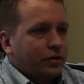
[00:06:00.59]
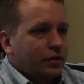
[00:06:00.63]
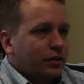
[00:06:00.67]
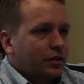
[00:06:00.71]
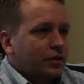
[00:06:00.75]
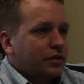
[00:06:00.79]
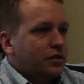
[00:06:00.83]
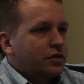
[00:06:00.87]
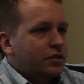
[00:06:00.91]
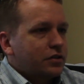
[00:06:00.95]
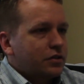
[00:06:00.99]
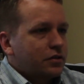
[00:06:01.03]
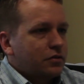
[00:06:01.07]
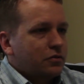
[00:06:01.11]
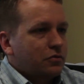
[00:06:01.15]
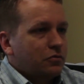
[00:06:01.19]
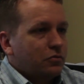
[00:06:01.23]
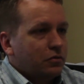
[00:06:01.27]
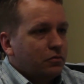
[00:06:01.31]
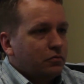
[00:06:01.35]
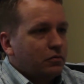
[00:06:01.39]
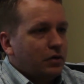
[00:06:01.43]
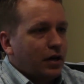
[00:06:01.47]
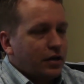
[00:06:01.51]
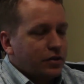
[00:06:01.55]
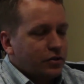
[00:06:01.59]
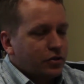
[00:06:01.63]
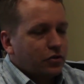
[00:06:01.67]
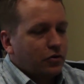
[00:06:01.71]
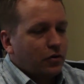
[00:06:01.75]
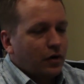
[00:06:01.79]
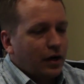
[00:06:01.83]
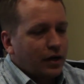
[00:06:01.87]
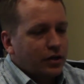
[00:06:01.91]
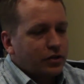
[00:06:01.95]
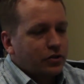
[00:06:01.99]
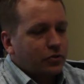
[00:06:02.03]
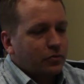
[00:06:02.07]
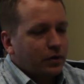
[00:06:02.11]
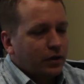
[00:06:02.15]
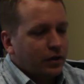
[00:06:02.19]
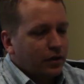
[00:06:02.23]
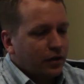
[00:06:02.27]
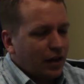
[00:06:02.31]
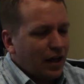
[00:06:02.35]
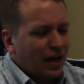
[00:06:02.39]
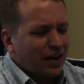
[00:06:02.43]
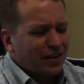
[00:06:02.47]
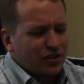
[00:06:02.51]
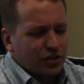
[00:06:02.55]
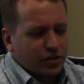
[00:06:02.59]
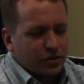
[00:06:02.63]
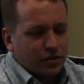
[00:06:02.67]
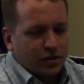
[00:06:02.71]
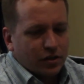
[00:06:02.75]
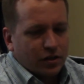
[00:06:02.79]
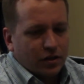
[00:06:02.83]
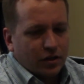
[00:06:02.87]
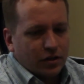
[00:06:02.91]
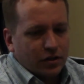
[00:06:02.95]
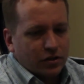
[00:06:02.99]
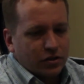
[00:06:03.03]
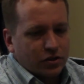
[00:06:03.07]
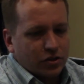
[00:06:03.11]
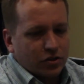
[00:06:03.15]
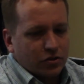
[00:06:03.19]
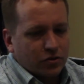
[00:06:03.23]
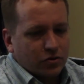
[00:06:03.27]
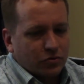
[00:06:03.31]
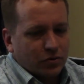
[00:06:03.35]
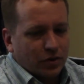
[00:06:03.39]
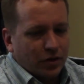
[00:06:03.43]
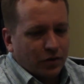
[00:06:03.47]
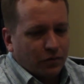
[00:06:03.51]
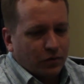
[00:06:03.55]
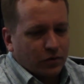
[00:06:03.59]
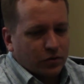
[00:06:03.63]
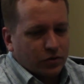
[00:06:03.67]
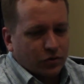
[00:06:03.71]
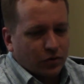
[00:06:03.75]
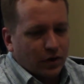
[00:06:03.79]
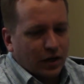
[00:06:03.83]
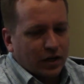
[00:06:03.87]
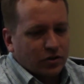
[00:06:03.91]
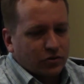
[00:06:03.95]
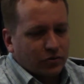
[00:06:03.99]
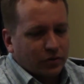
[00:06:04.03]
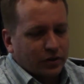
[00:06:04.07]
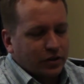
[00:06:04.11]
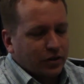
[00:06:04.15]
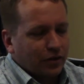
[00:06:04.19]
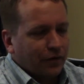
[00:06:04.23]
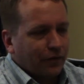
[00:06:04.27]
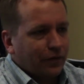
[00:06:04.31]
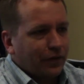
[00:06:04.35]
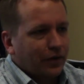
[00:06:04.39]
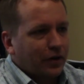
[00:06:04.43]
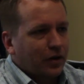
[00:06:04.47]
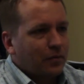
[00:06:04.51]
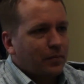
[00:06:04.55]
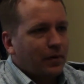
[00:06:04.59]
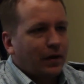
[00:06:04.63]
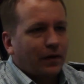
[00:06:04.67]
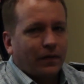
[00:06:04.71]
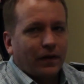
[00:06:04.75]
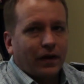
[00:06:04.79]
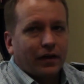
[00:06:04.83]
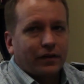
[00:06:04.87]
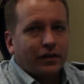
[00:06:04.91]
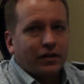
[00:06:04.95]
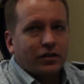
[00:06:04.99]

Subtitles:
things as you graduate. And a lot of students, when they first graduate, don't think about that.